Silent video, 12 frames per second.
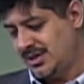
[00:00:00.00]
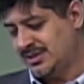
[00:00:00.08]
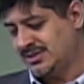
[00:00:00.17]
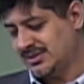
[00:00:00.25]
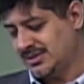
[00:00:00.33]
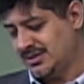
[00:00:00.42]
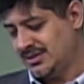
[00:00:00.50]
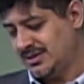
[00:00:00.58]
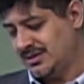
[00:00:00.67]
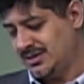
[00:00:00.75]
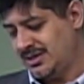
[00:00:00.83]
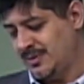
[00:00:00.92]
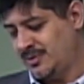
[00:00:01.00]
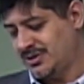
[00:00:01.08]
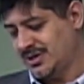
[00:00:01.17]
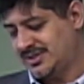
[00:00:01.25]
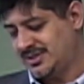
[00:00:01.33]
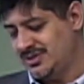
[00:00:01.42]
It's,
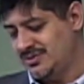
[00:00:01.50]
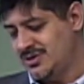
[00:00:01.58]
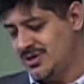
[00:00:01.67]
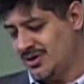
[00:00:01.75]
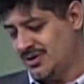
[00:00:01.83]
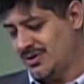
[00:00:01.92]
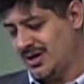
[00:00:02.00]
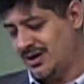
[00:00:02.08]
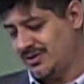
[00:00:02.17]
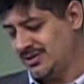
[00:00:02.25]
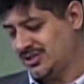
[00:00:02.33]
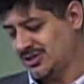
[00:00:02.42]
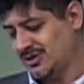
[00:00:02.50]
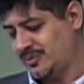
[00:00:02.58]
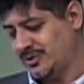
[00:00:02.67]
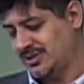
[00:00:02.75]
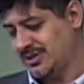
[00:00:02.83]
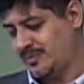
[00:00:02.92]
hypocrites, you know how to
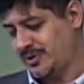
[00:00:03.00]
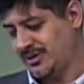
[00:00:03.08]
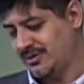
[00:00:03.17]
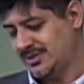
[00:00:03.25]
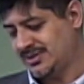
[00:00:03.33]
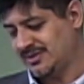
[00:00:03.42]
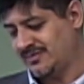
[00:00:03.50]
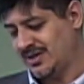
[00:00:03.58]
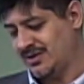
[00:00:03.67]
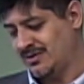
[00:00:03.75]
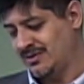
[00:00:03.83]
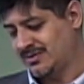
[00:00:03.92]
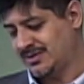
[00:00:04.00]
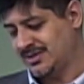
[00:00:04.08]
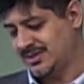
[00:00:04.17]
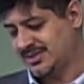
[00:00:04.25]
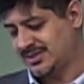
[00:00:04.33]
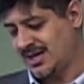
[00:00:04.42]
interpret the appearance of the earth
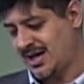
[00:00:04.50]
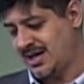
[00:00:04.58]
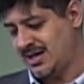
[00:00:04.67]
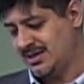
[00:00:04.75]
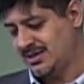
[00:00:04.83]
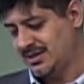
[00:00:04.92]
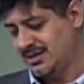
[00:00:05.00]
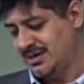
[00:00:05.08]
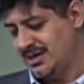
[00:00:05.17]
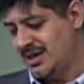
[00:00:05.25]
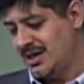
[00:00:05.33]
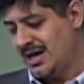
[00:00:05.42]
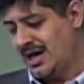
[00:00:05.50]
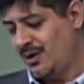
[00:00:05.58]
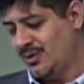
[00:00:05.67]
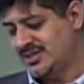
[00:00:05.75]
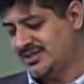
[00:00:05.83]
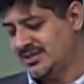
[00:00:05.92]
and the sky.
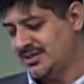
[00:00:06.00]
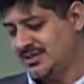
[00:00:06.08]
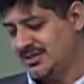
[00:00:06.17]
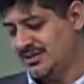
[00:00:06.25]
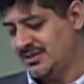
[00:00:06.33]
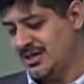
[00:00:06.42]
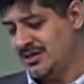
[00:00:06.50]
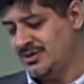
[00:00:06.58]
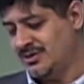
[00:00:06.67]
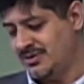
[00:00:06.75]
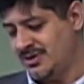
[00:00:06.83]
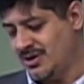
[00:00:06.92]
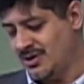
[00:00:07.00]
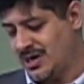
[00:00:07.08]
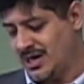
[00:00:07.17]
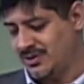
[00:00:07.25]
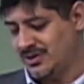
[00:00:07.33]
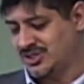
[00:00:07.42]
How is it that you don't know
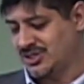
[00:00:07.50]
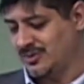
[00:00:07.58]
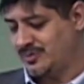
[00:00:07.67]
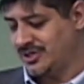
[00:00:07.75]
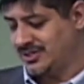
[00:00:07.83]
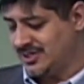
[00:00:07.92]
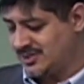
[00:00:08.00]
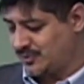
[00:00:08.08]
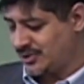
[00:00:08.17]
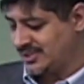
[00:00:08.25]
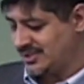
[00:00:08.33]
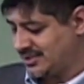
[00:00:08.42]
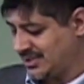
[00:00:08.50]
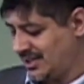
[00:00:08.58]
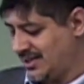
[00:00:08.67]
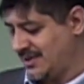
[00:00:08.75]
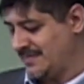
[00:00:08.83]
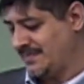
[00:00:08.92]
how to interpret this present
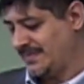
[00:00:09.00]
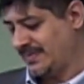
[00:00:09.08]
time?